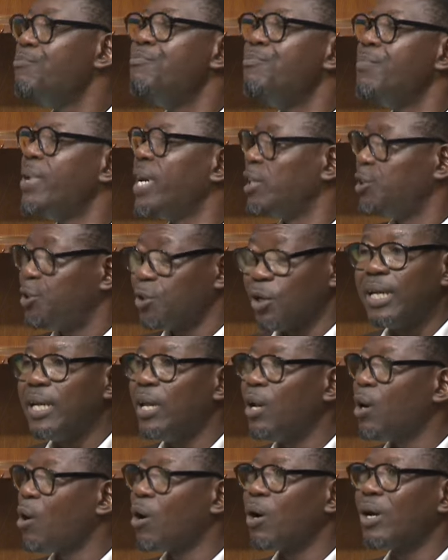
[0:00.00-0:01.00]

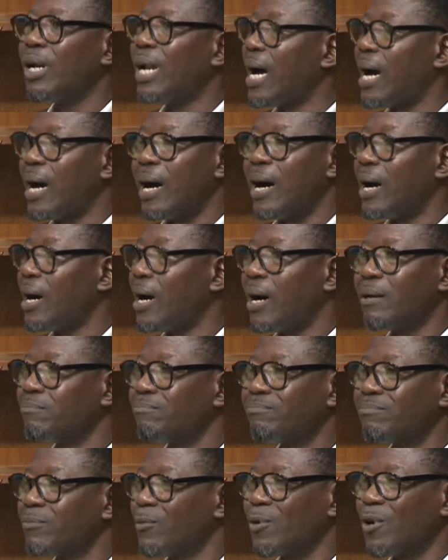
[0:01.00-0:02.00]
majorly all our
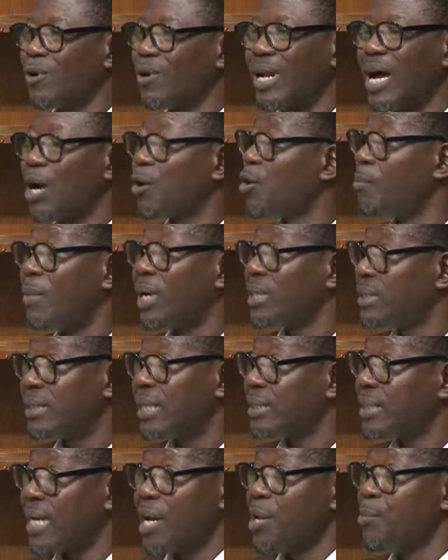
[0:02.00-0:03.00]
raw
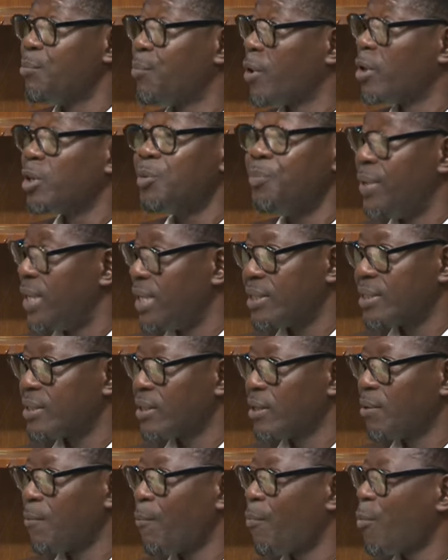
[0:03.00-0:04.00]
materials are import-based.
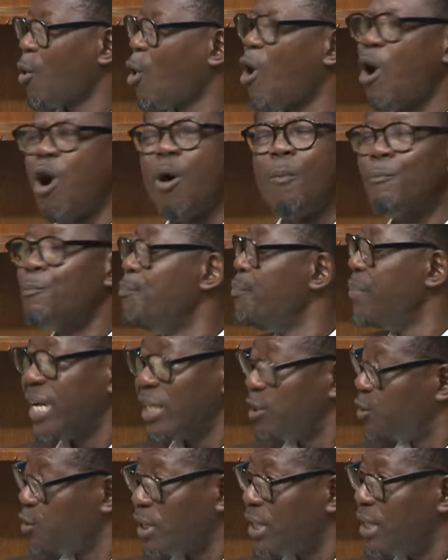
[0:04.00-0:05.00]
Wow. Or
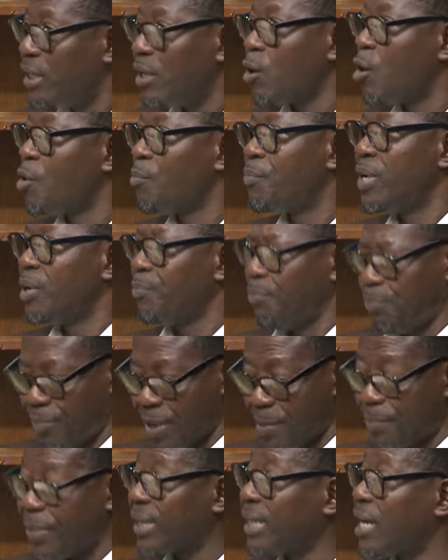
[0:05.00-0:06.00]
majorly, or
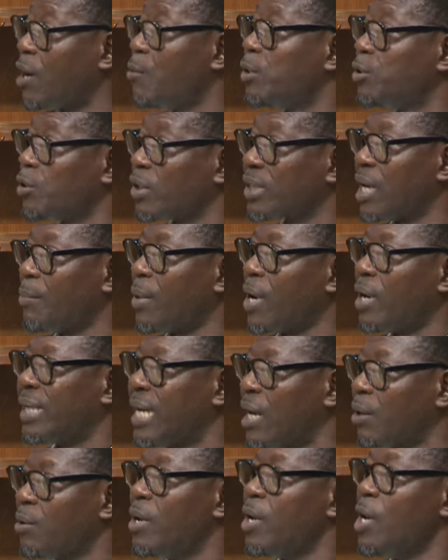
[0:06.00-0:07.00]
paper that we talked about,
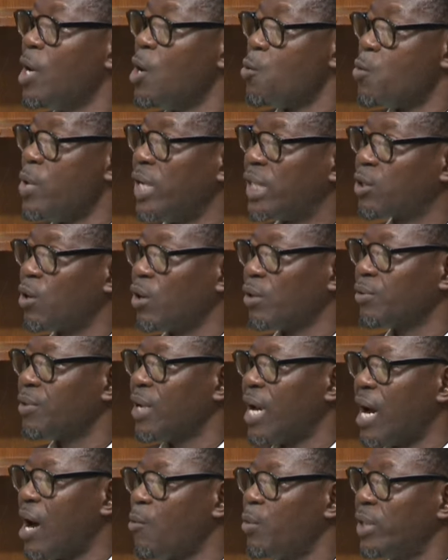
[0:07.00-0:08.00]
that which
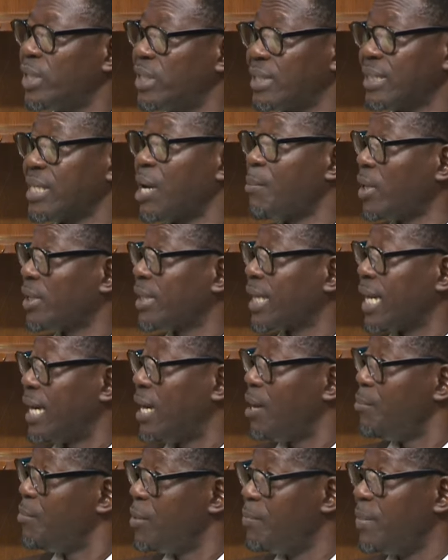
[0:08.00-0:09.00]
is about
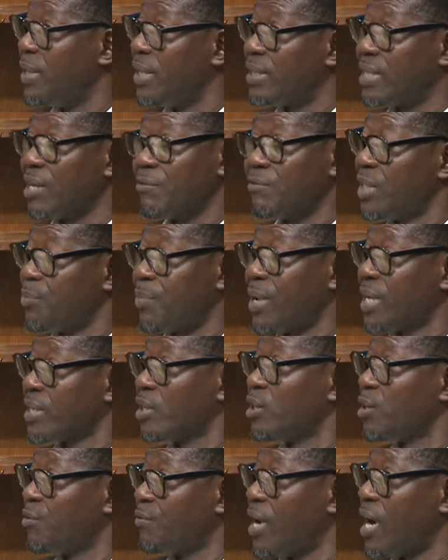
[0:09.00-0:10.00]
maybe
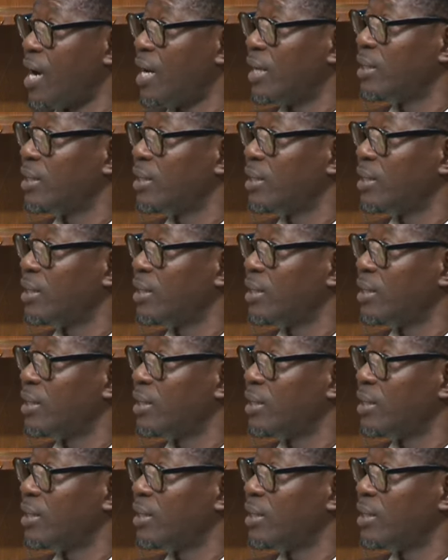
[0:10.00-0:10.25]
70% of our